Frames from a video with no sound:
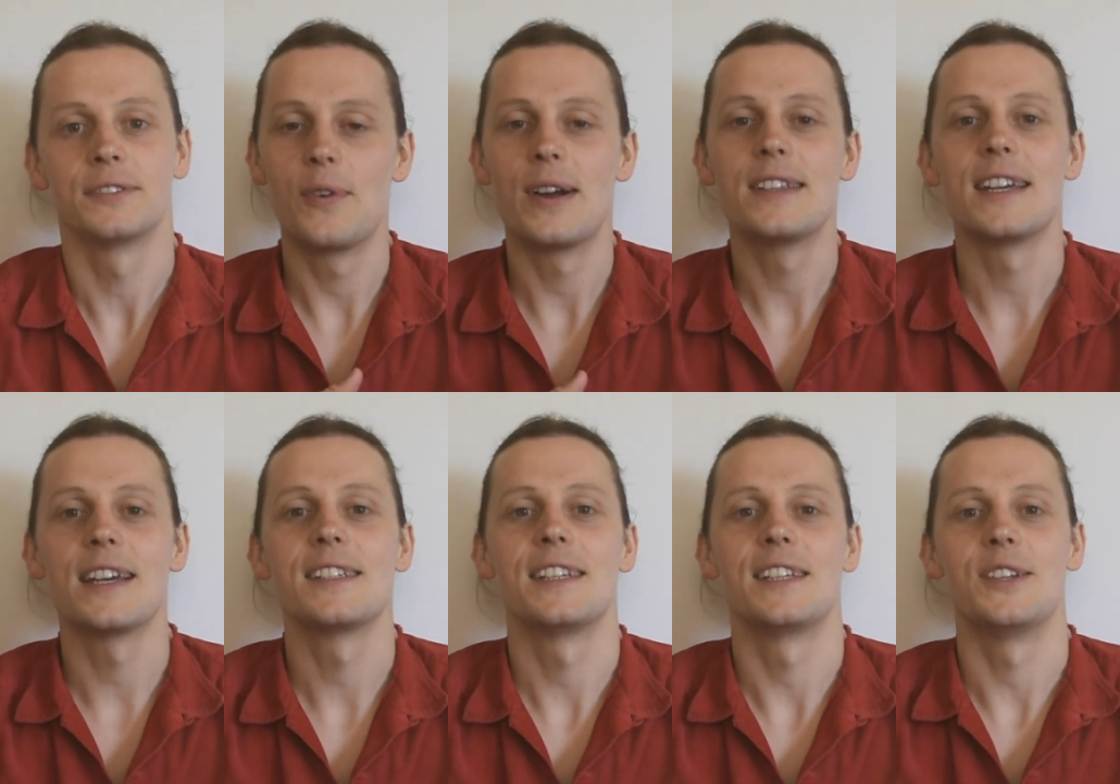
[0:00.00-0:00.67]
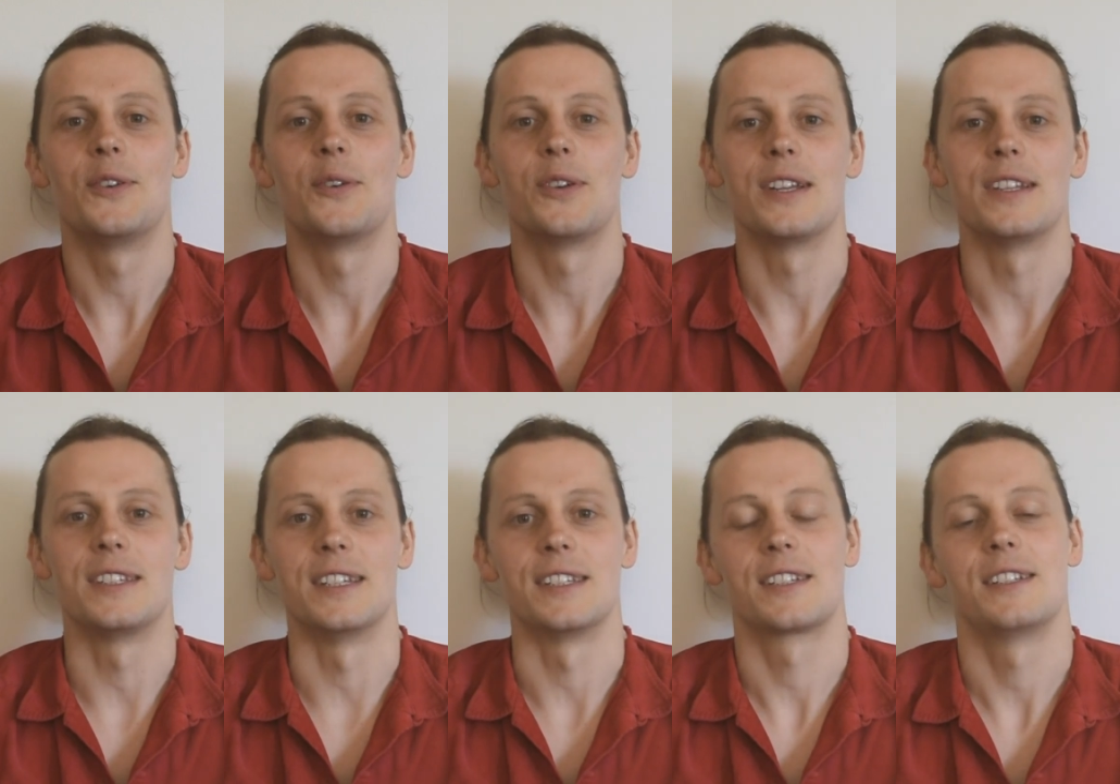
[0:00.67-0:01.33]
When testing new
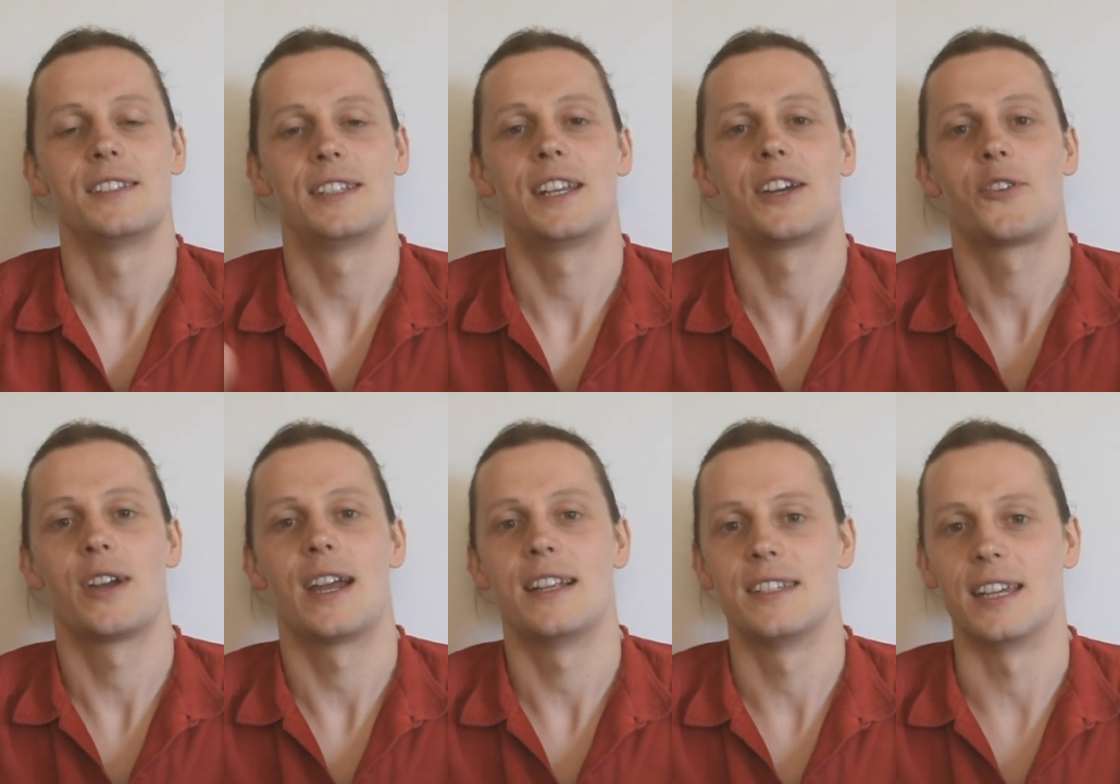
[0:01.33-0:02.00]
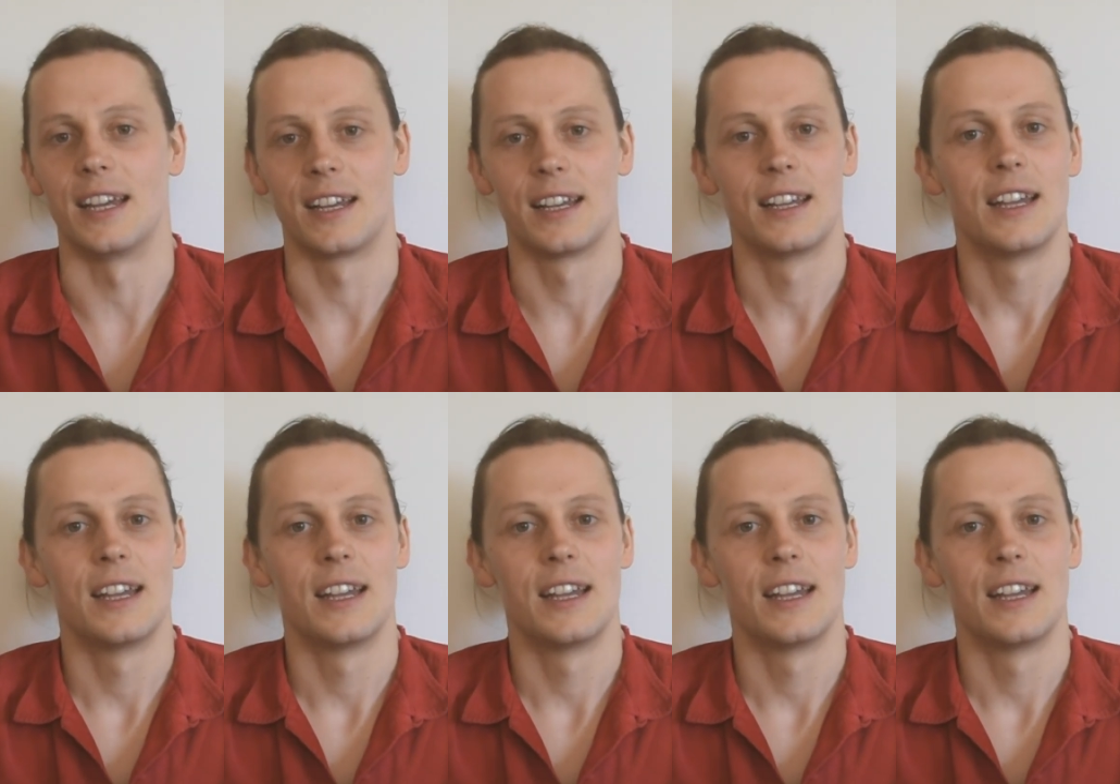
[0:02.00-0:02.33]
audiences, consider creating